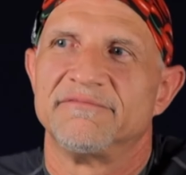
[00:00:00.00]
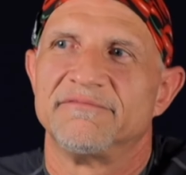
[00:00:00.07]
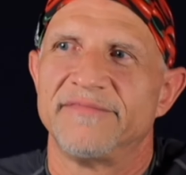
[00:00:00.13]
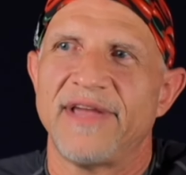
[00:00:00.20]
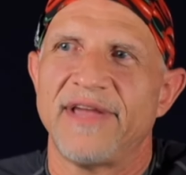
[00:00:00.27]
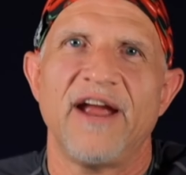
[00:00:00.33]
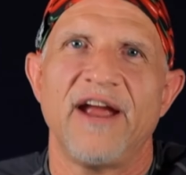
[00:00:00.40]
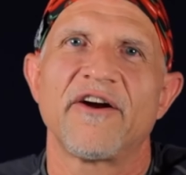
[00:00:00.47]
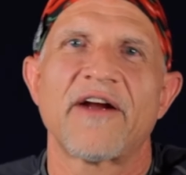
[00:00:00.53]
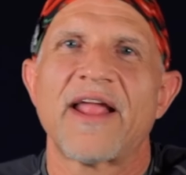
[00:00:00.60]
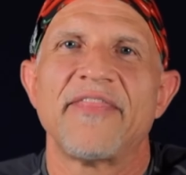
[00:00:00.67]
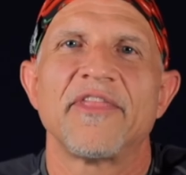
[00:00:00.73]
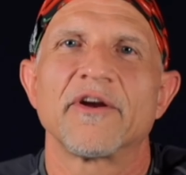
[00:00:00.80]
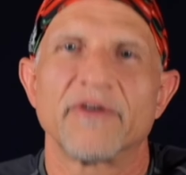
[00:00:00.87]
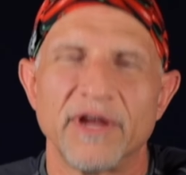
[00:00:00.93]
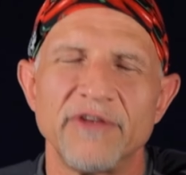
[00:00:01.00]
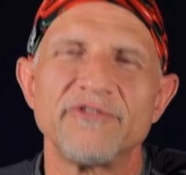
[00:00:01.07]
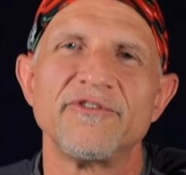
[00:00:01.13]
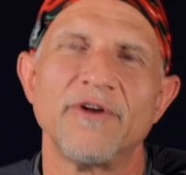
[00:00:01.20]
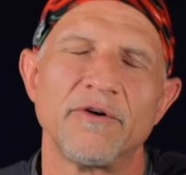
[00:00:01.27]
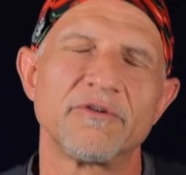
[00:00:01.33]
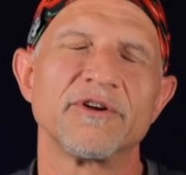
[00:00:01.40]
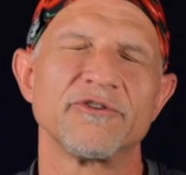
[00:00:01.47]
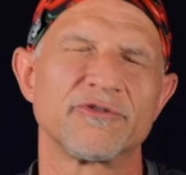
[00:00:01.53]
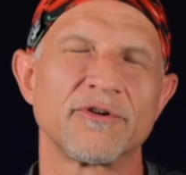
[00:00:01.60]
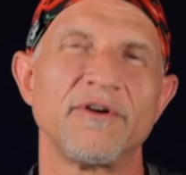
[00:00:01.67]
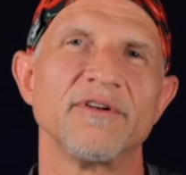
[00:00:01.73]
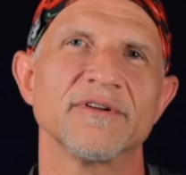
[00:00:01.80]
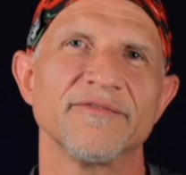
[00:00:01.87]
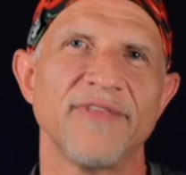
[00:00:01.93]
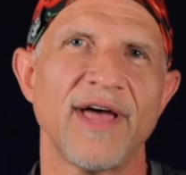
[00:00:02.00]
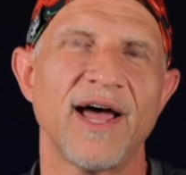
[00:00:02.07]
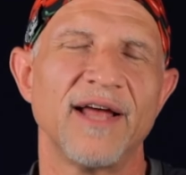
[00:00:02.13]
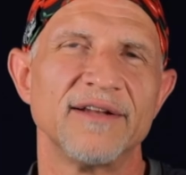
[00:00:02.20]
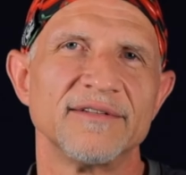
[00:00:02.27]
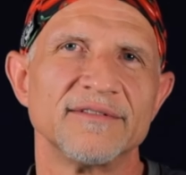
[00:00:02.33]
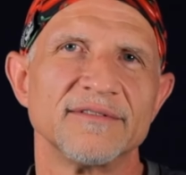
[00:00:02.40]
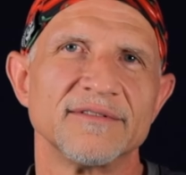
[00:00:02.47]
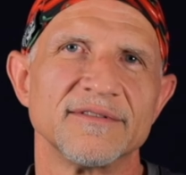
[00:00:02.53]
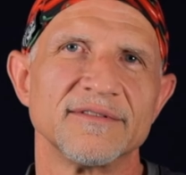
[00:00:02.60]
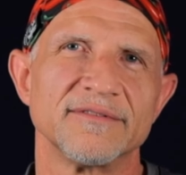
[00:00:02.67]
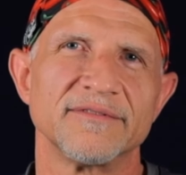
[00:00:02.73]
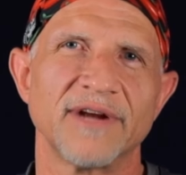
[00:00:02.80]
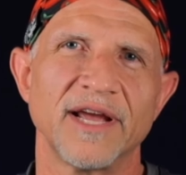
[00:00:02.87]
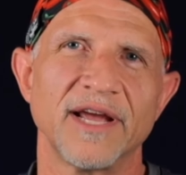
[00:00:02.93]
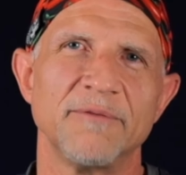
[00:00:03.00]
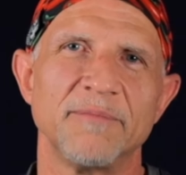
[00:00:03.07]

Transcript: air and there is no control of that, right?